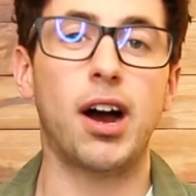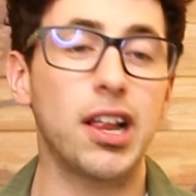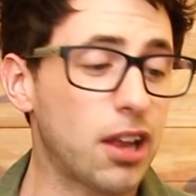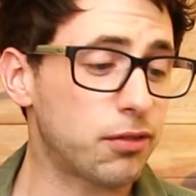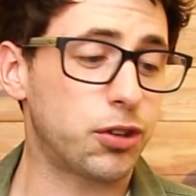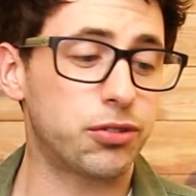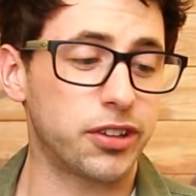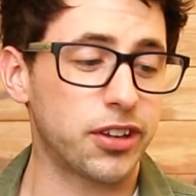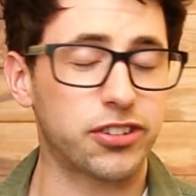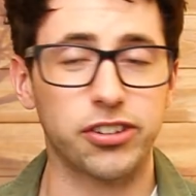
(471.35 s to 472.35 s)
I love
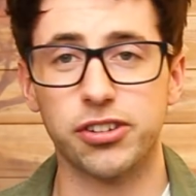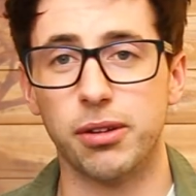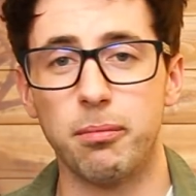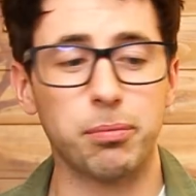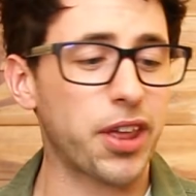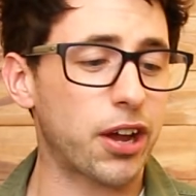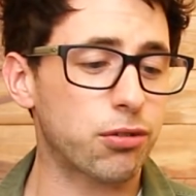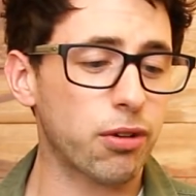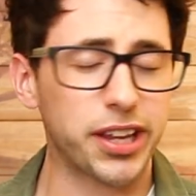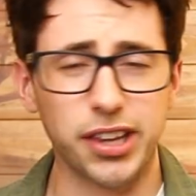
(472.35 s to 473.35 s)
using this system. They're
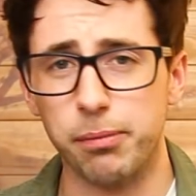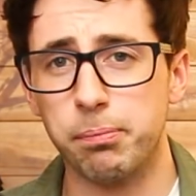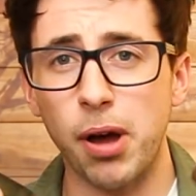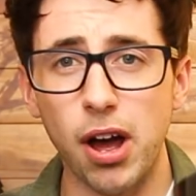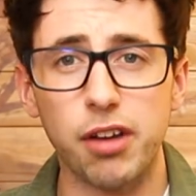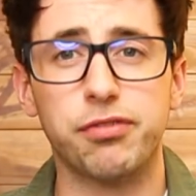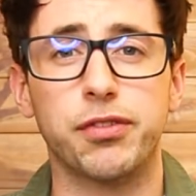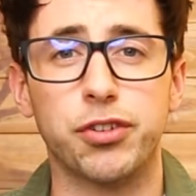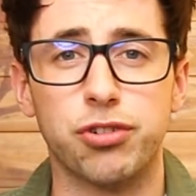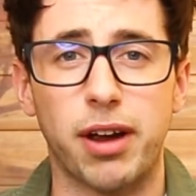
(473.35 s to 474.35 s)
great, they're
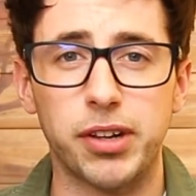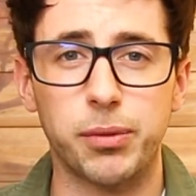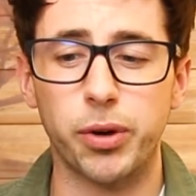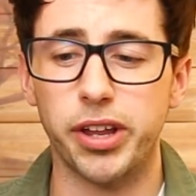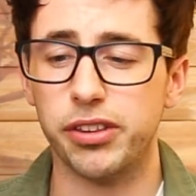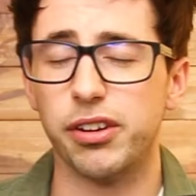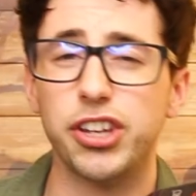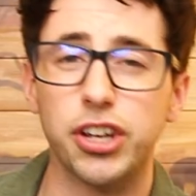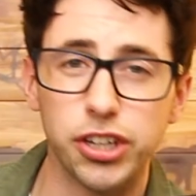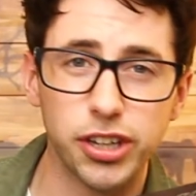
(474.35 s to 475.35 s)
perfect for traveling with,
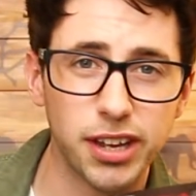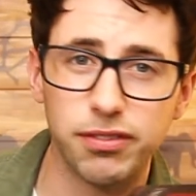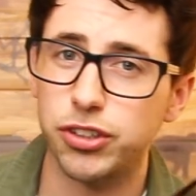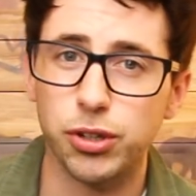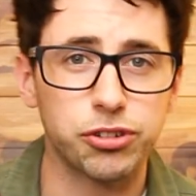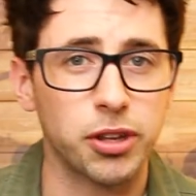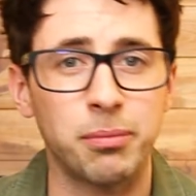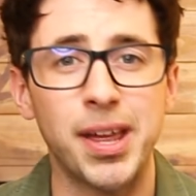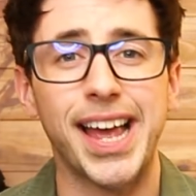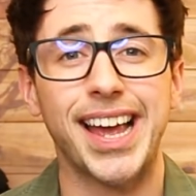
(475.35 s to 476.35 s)
and you can even use
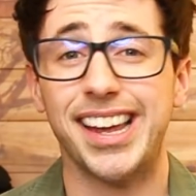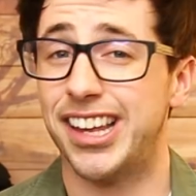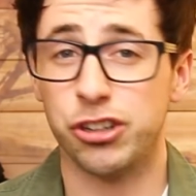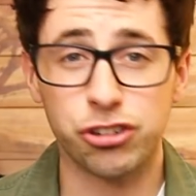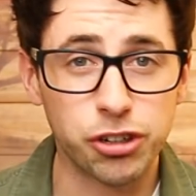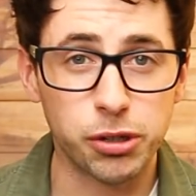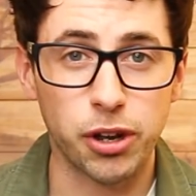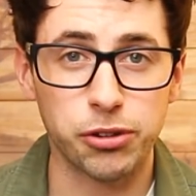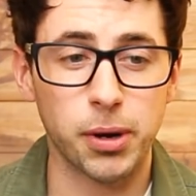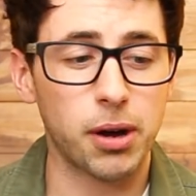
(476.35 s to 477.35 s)
them in the
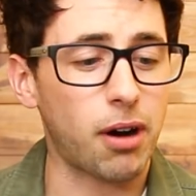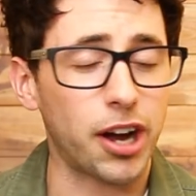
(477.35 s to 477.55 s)
studio as well.